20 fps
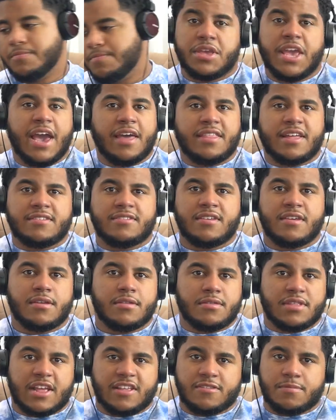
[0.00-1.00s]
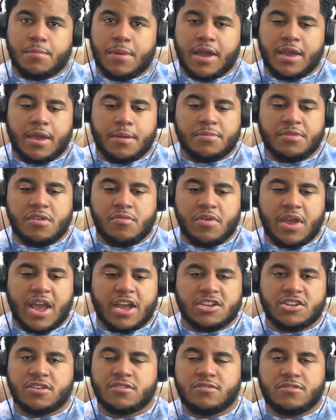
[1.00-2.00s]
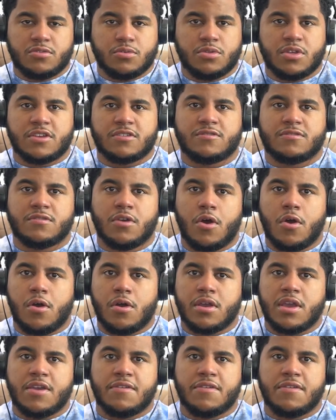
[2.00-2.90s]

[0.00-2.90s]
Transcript: But yeah, that's it. That's my empty reaction to this song.